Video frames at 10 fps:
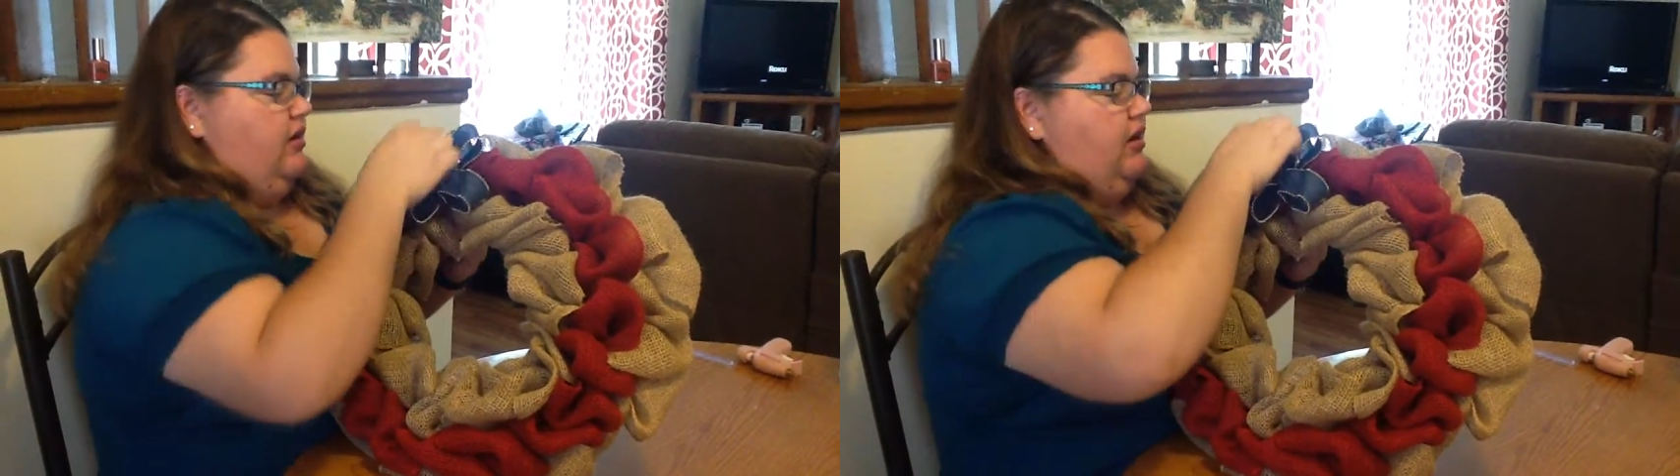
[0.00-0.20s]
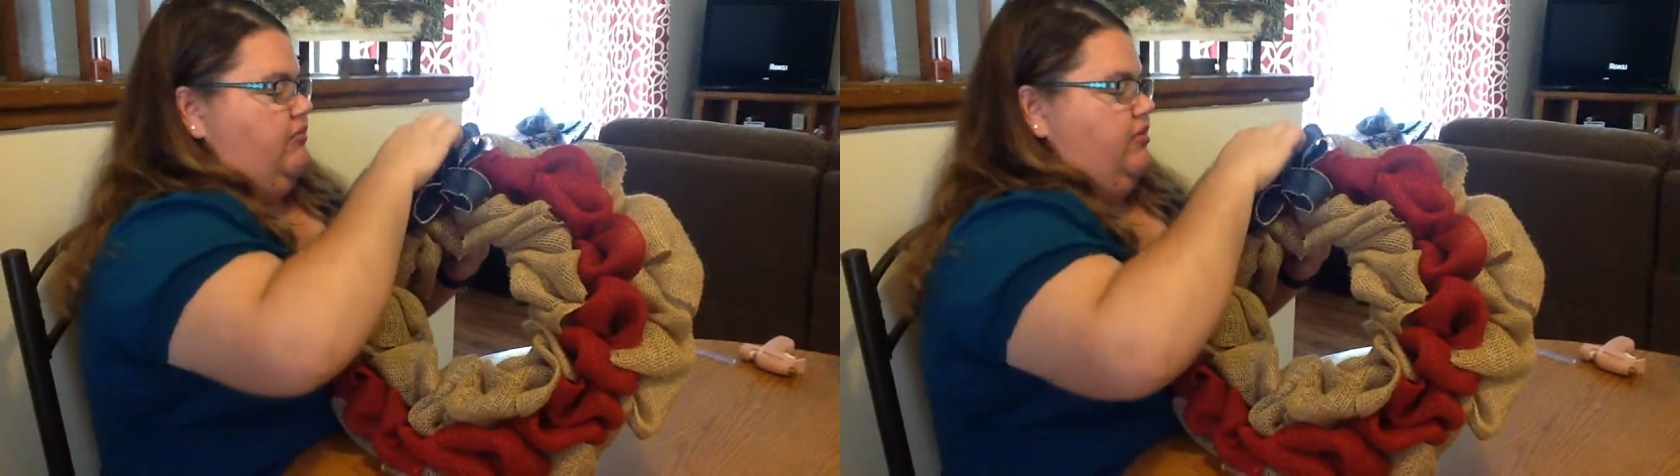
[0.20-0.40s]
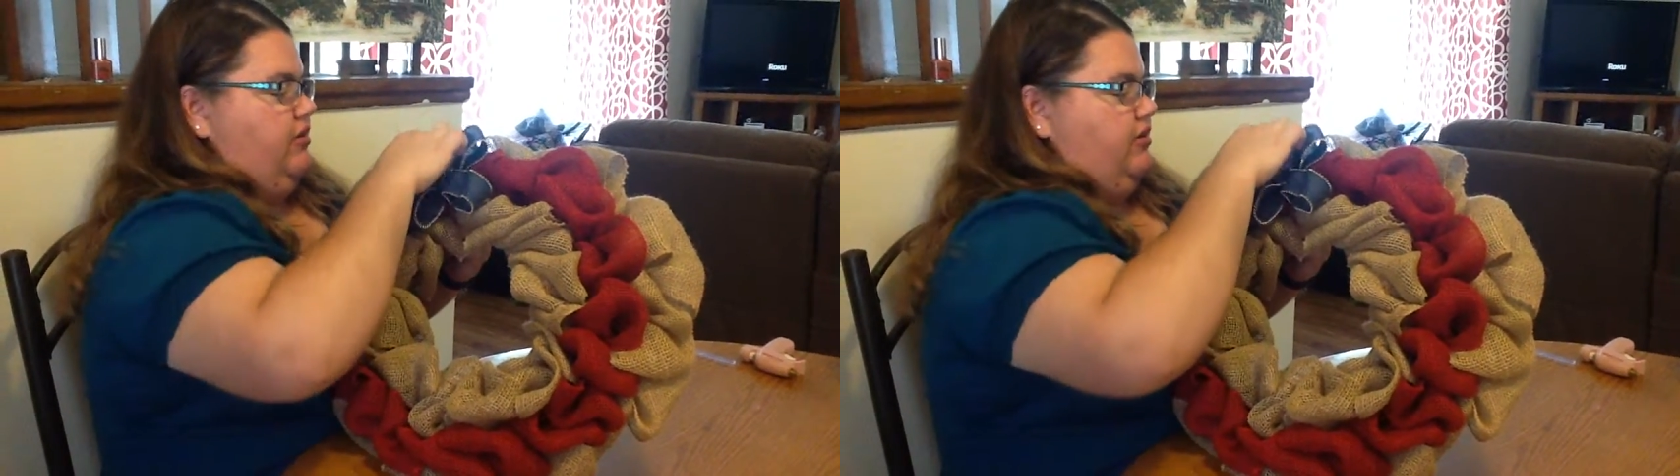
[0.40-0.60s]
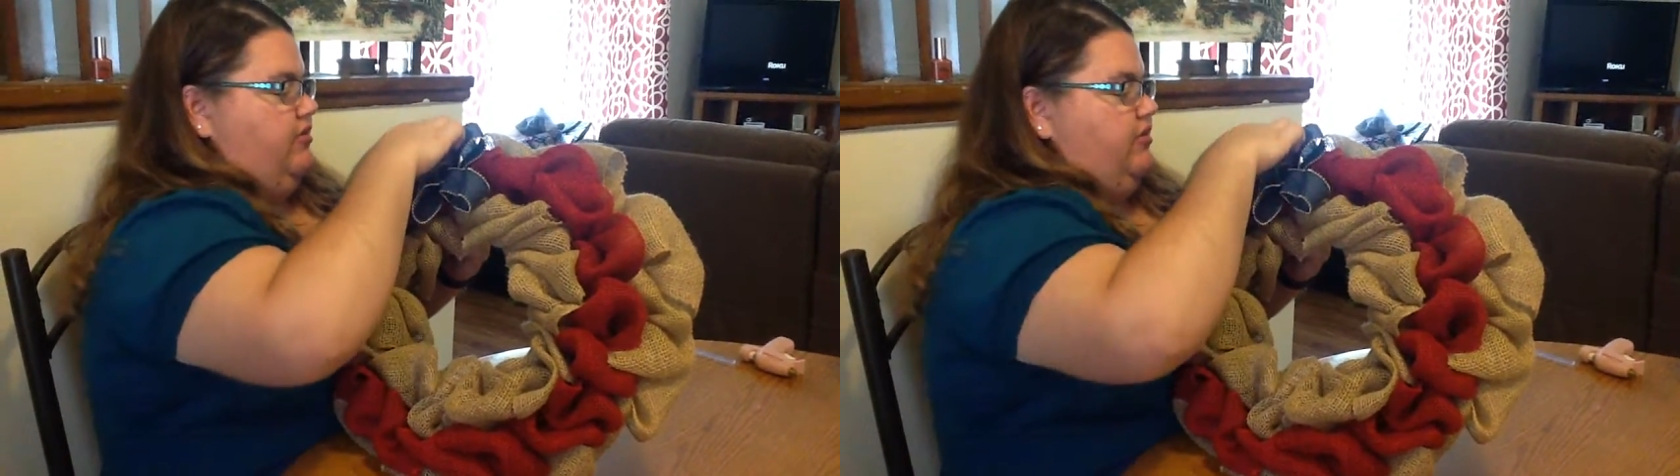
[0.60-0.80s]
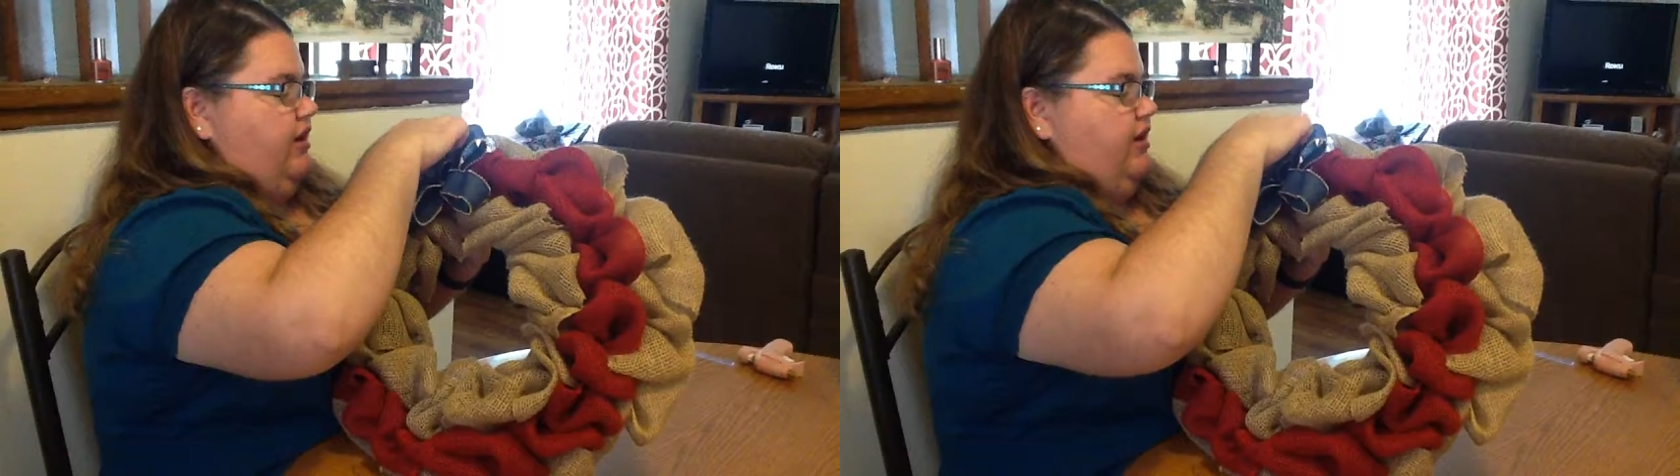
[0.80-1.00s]
and I'm going to
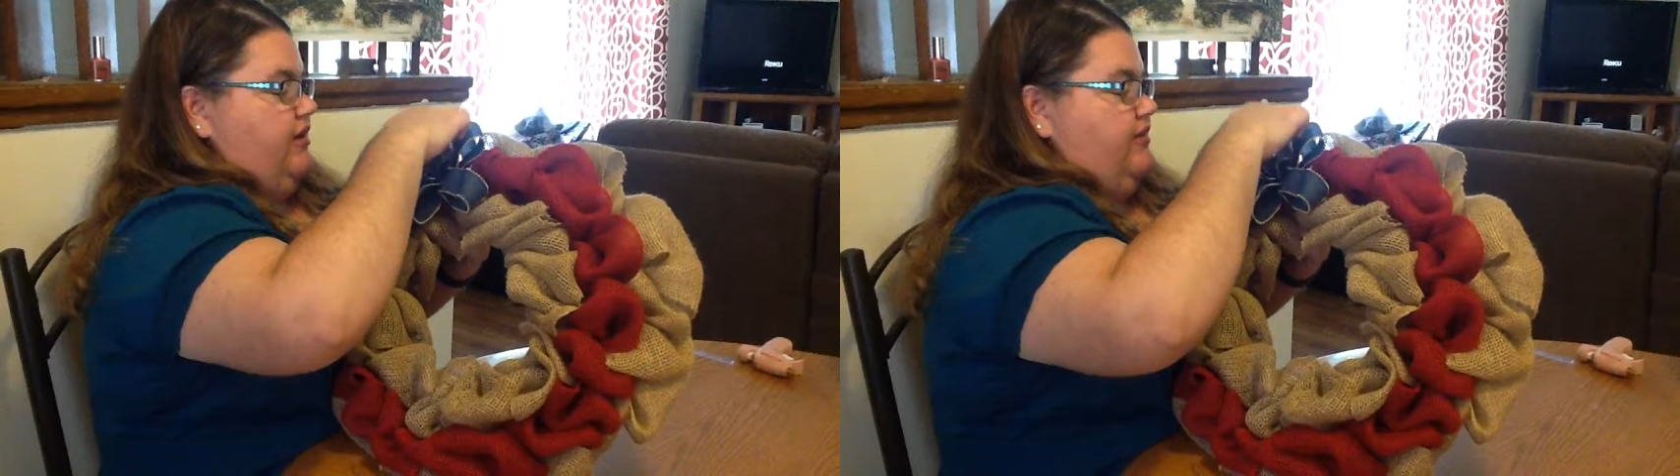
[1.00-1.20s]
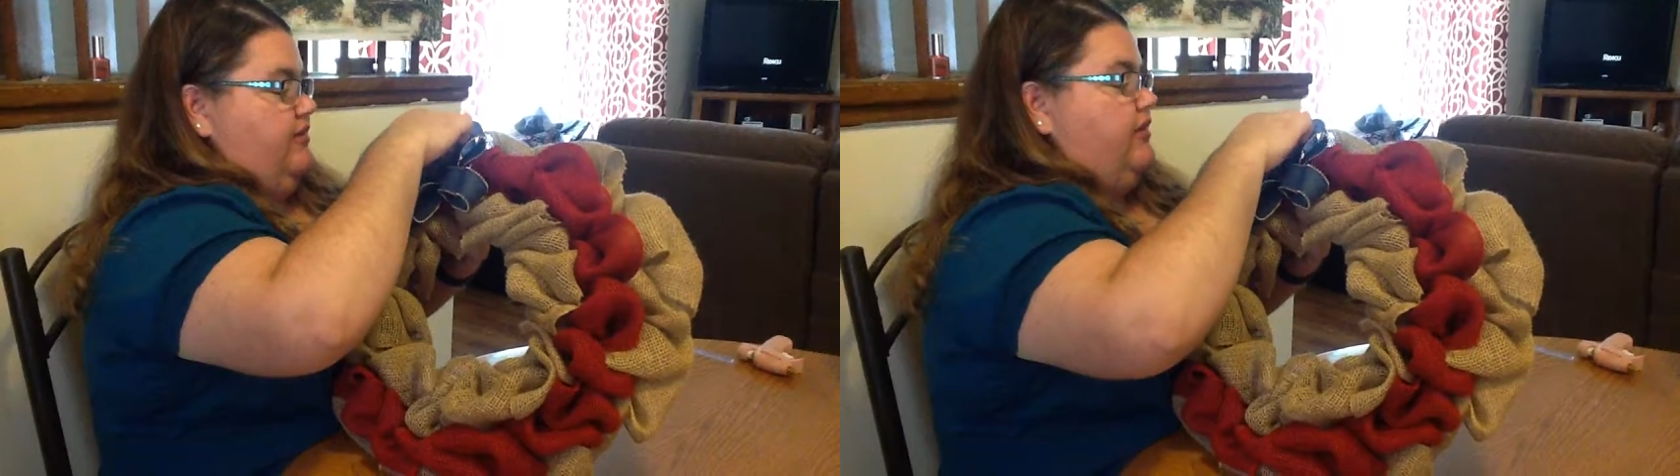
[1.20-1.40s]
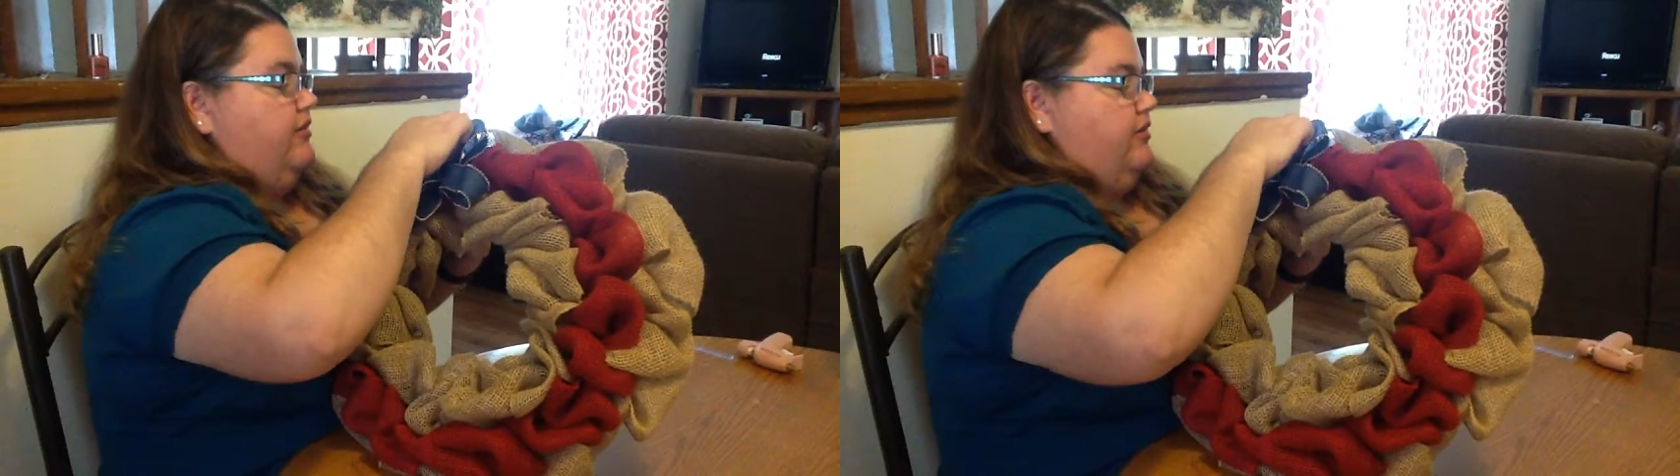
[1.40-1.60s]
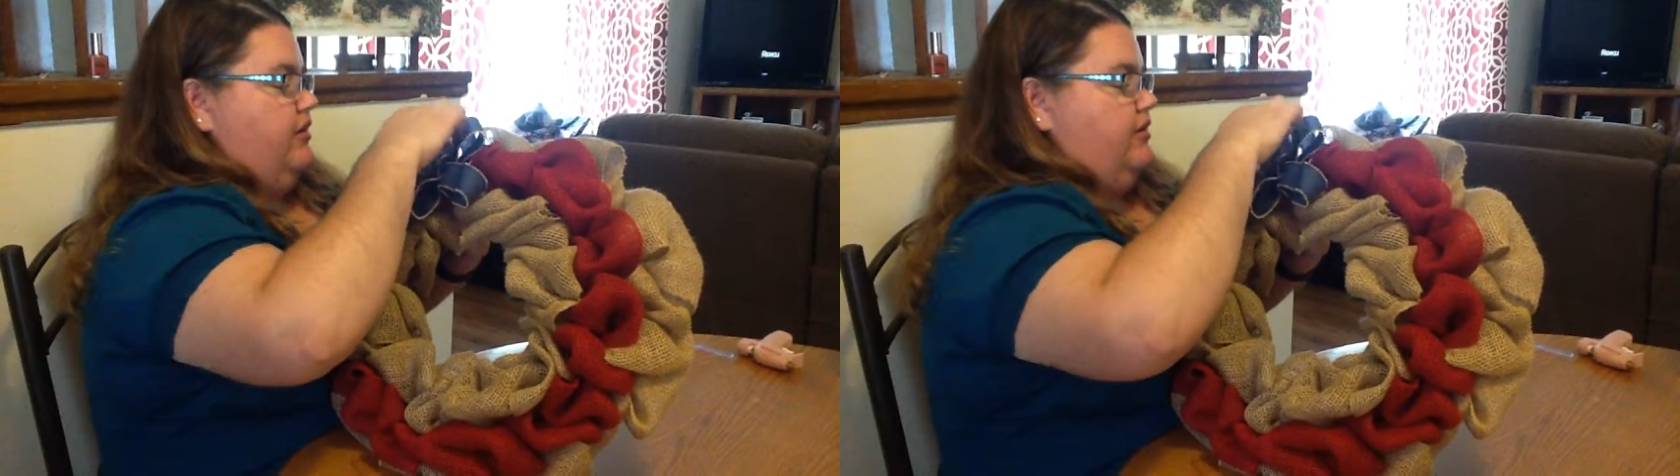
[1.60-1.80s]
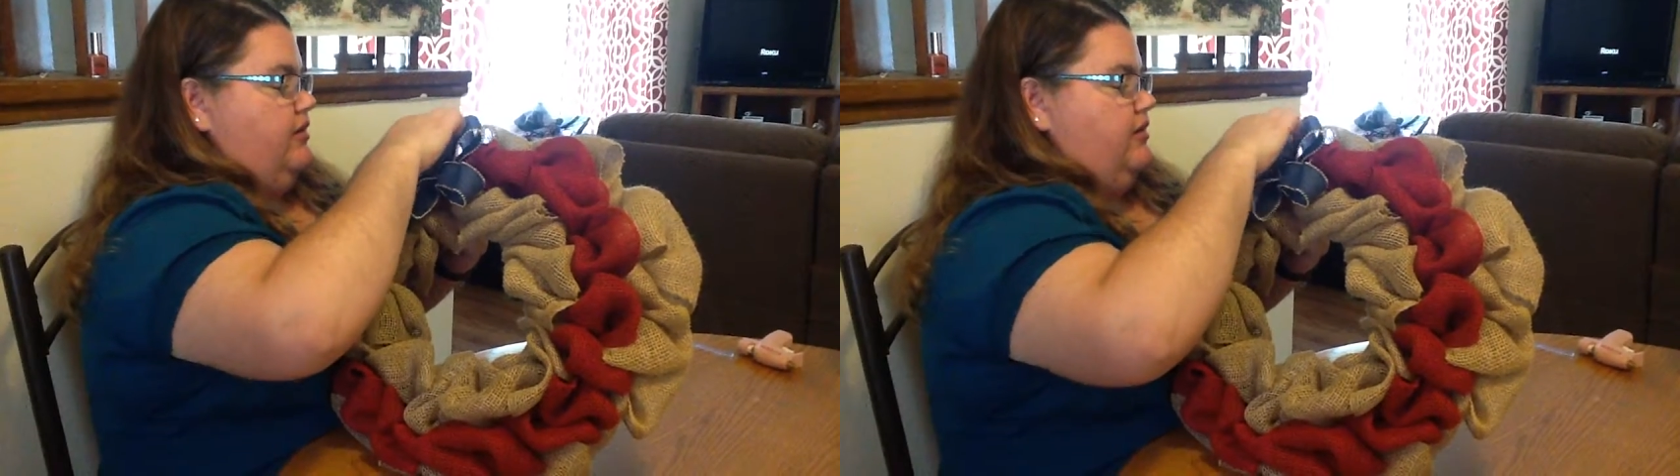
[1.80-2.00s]
try and center it